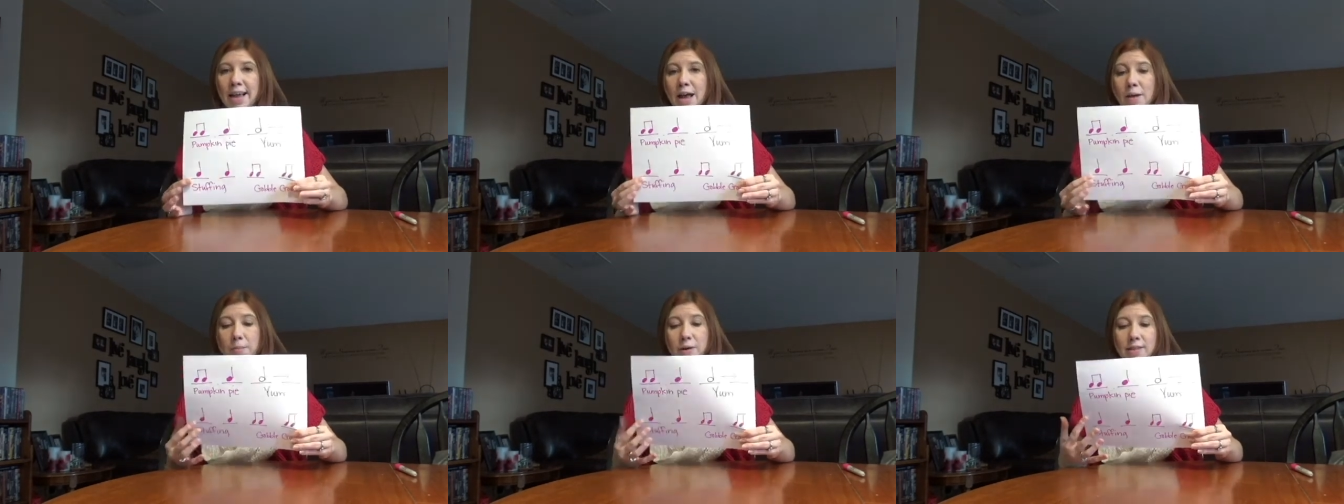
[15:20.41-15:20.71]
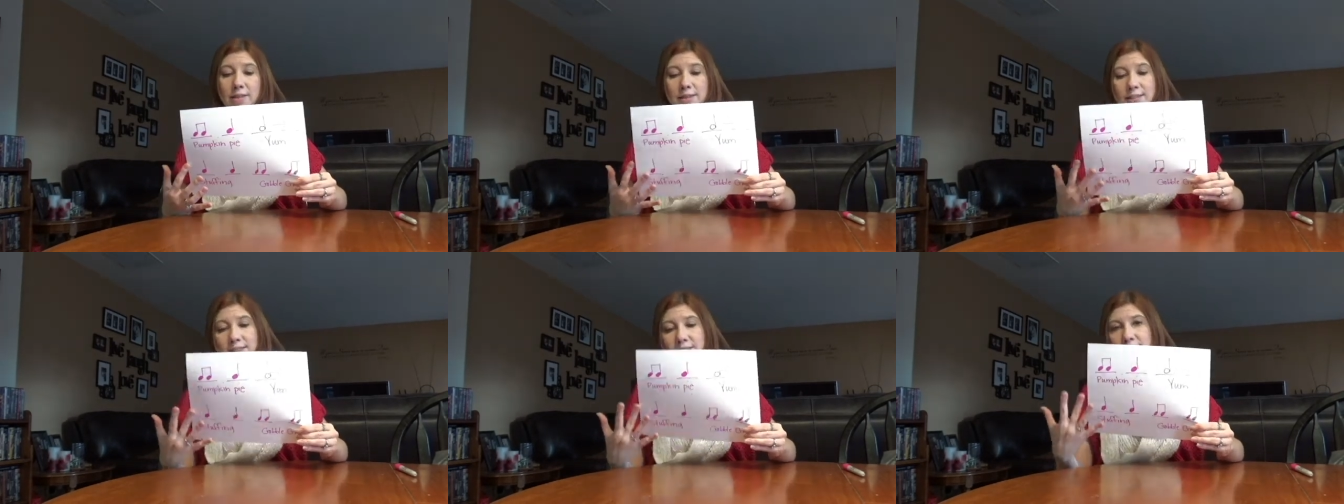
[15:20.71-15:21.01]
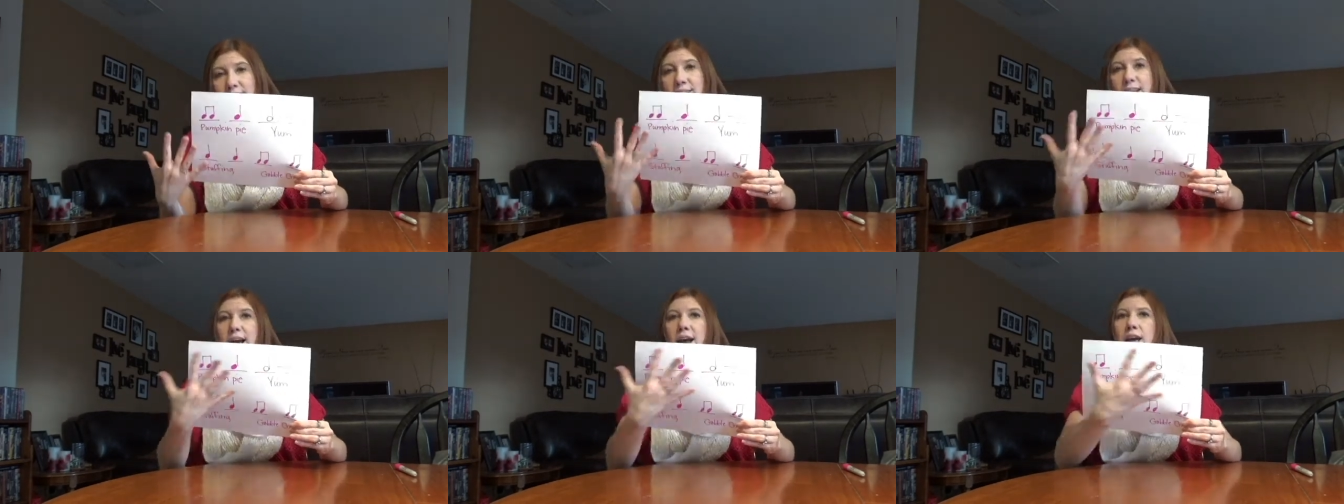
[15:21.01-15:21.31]
but this
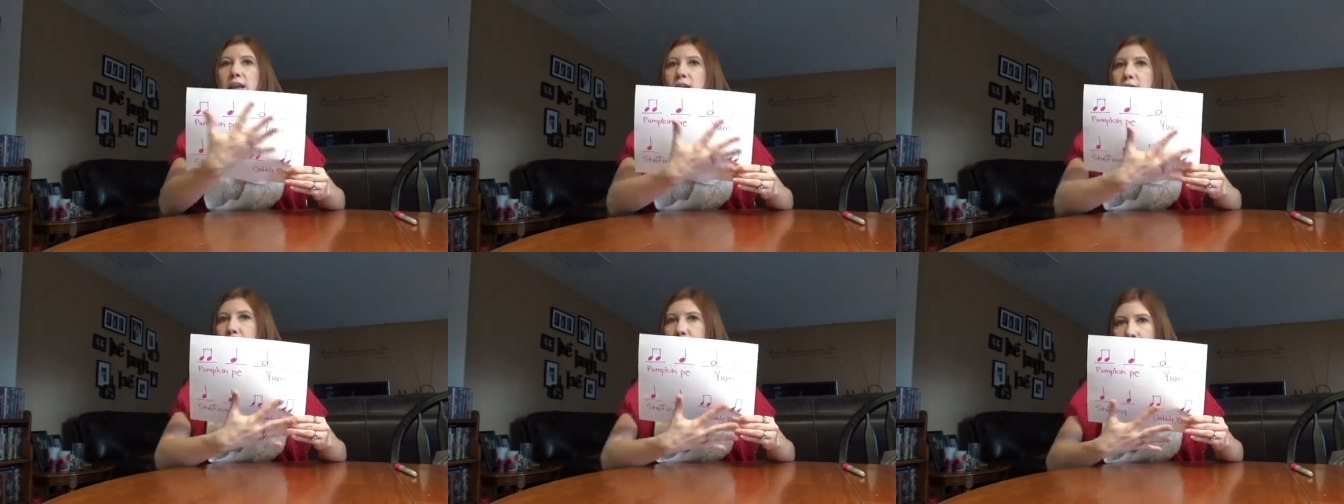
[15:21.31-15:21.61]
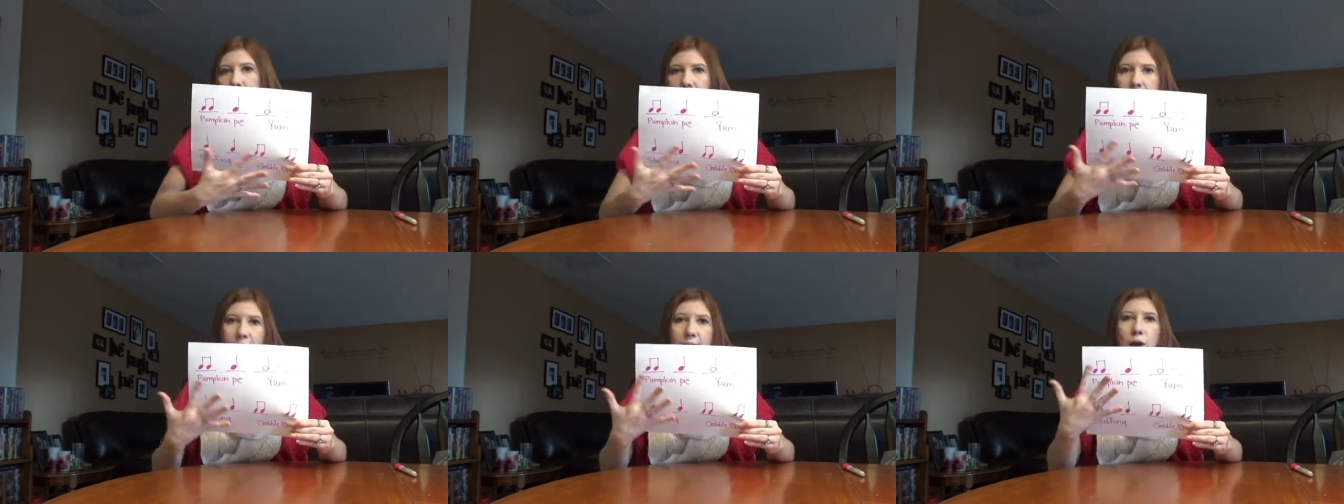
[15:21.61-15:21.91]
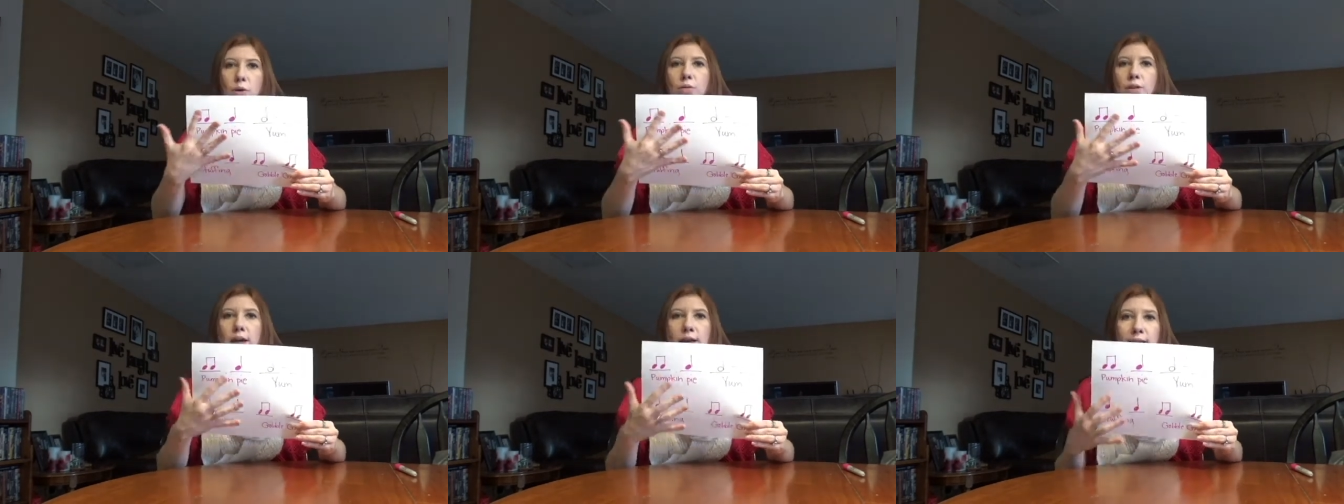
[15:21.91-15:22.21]
is kind of an
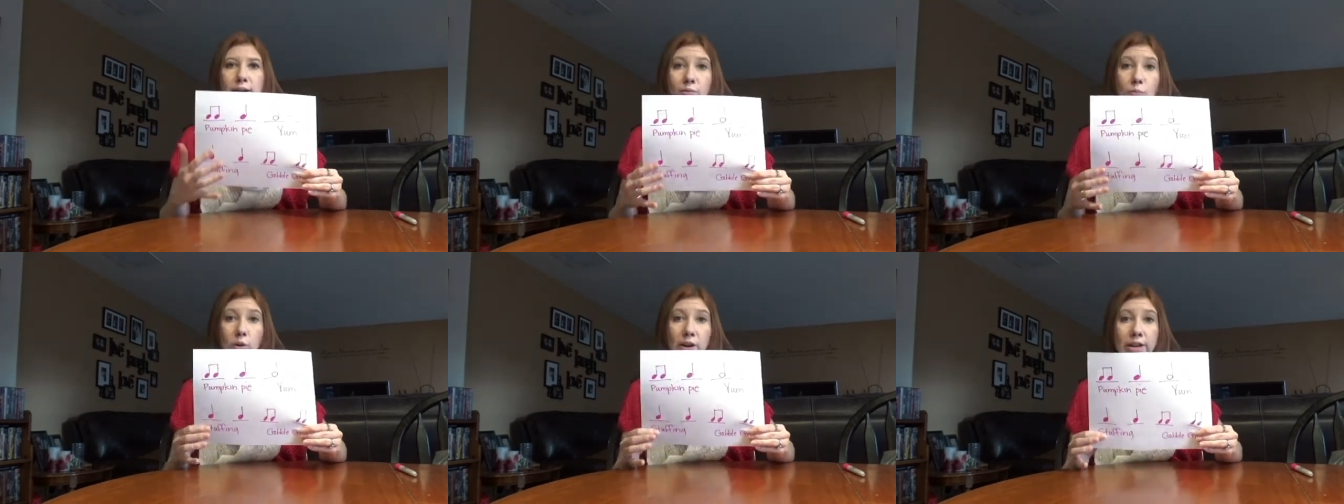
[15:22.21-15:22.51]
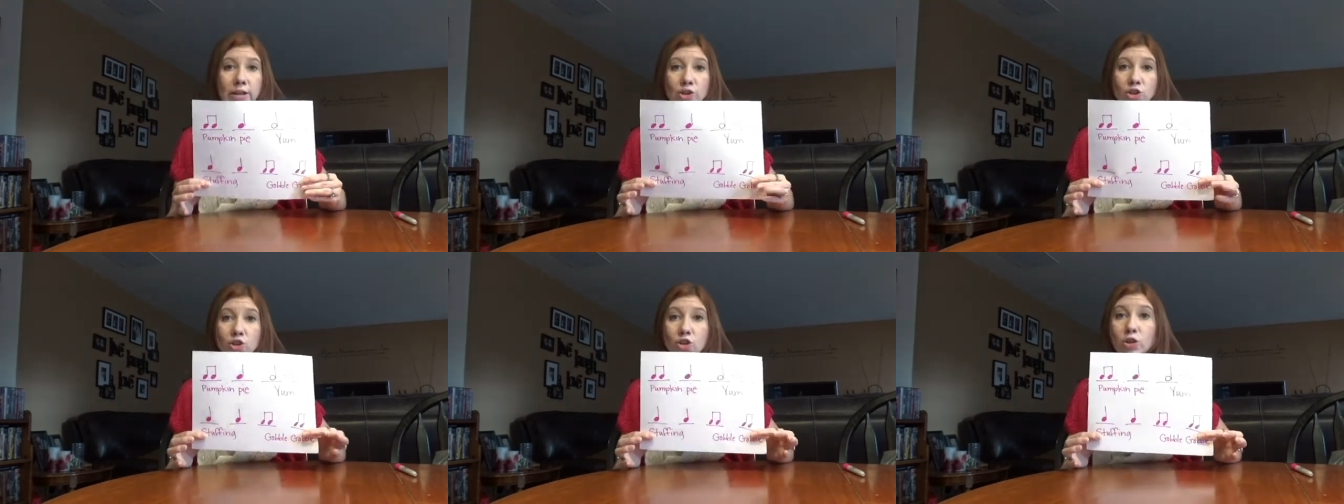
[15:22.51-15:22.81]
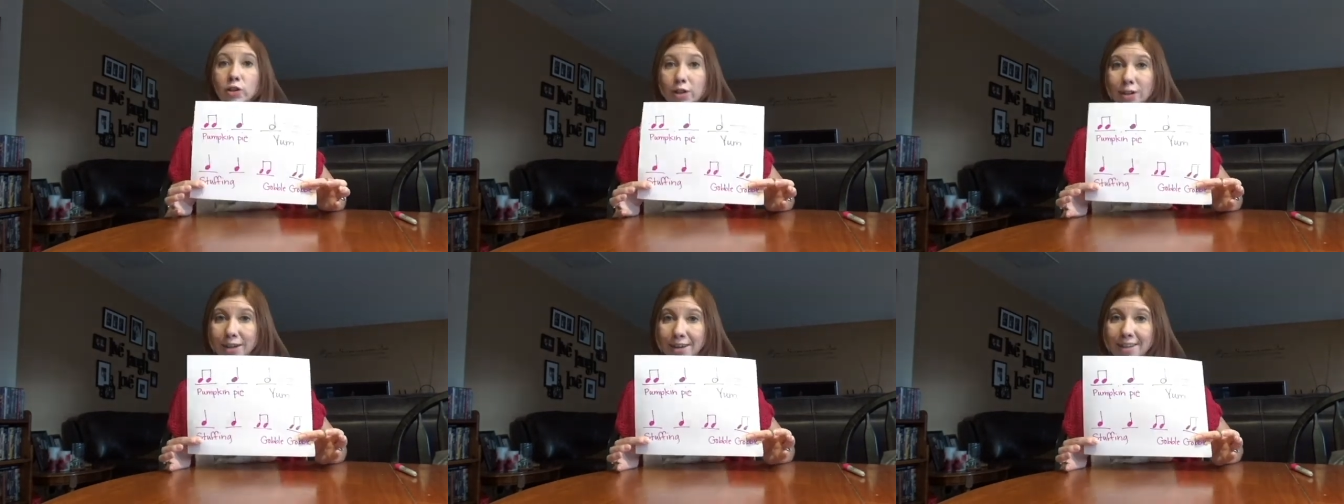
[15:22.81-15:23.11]
outline of what it
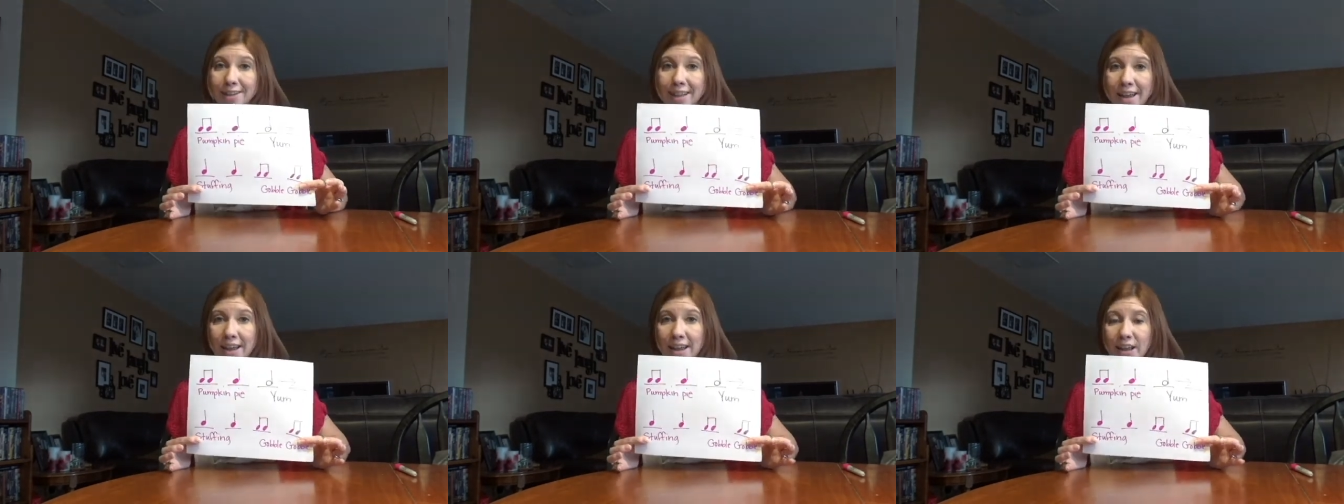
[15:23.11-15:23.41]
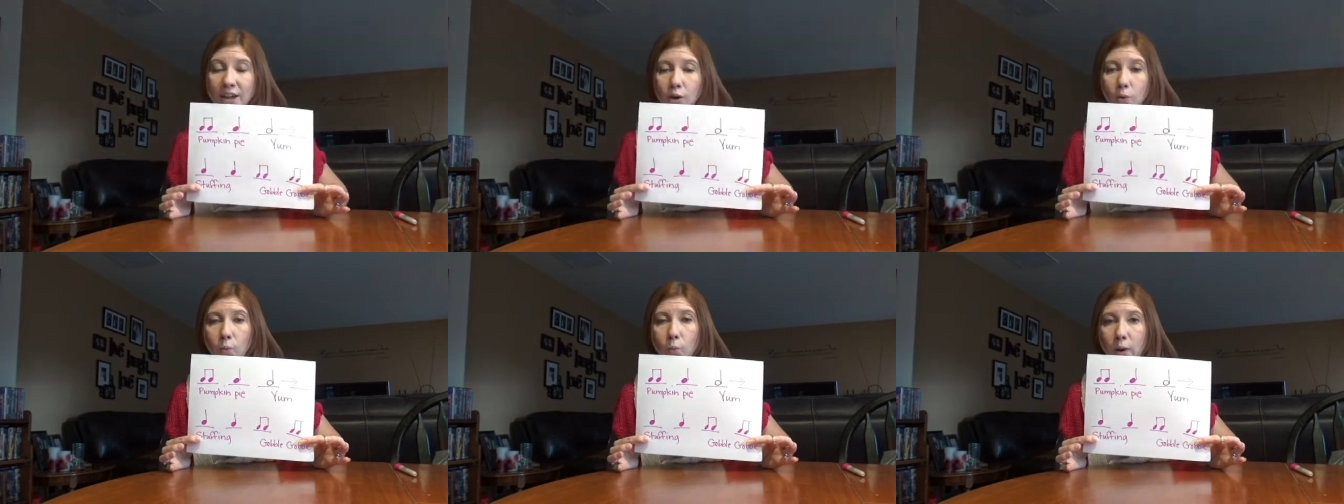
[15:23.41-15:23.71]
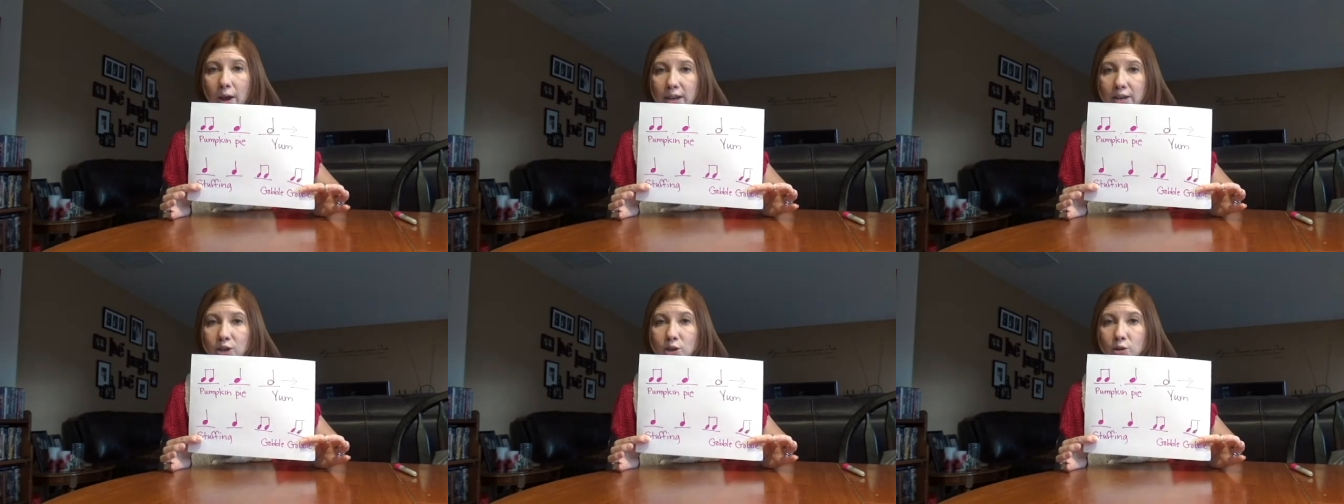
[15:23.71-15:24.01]
should look like
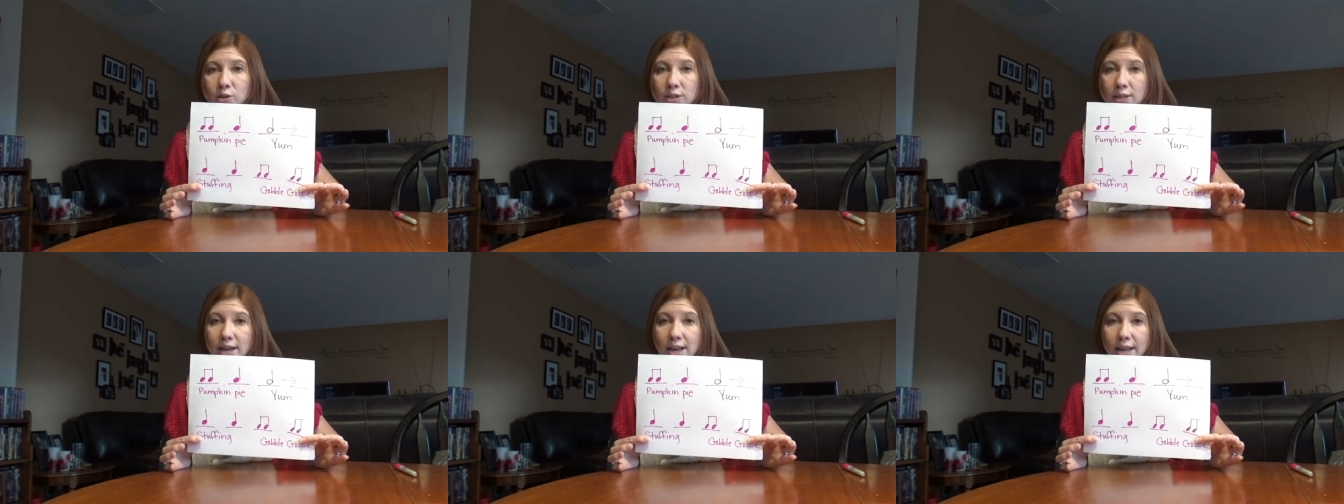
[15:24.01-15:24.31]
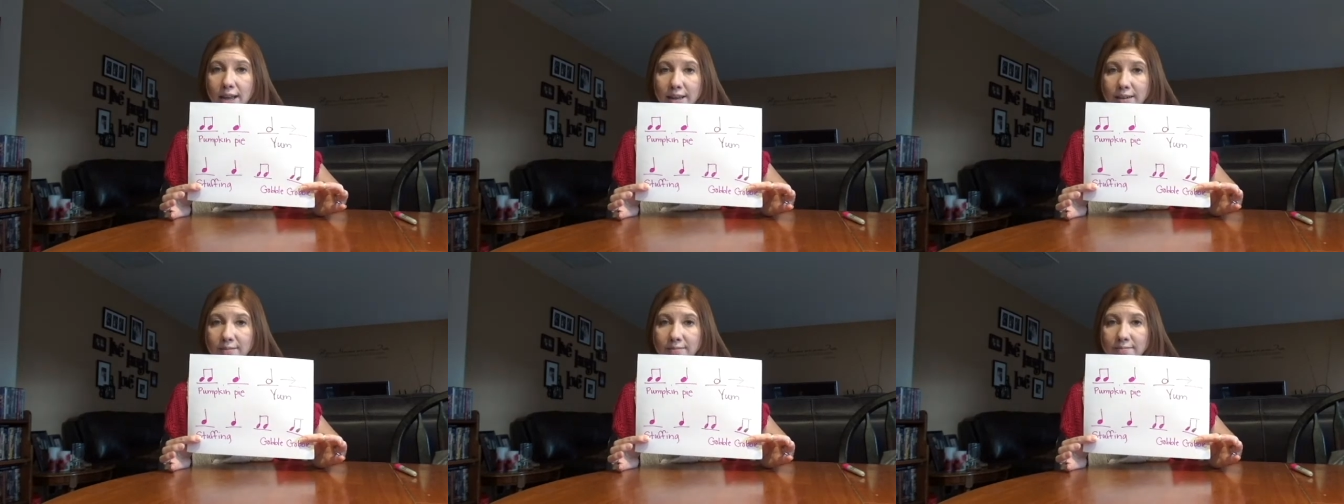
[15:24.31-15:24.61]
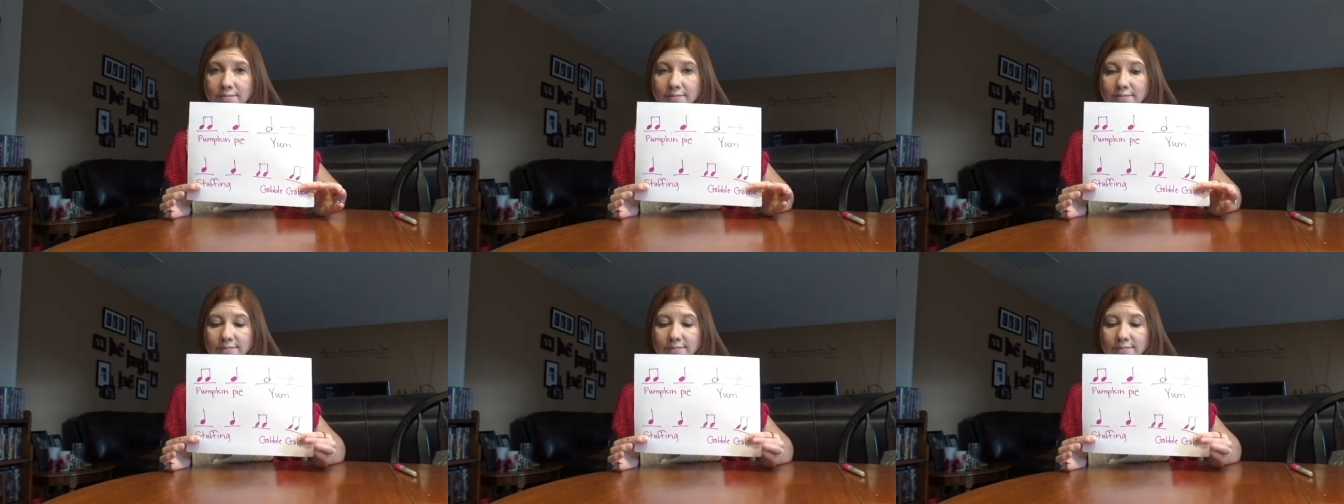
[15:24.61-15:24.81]
when you're done.